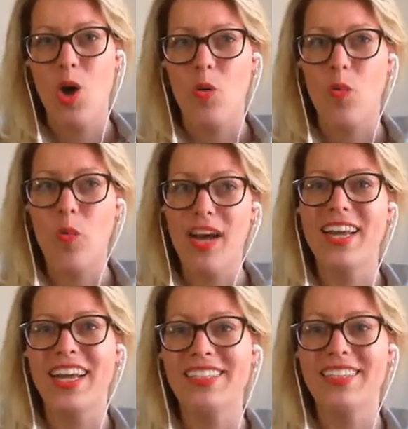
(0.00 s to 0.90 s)

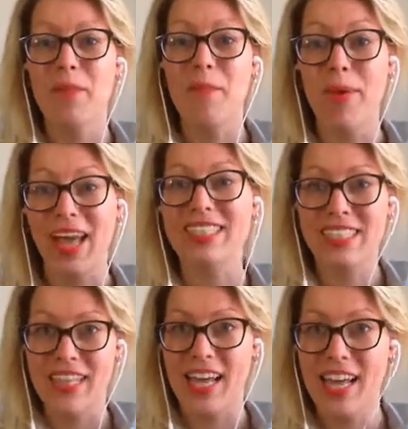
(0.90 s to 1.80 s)
what is the
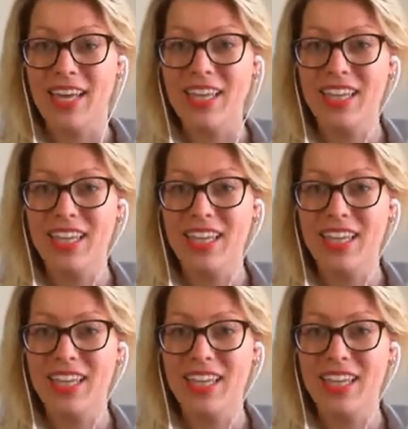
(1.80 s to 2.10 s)
best thing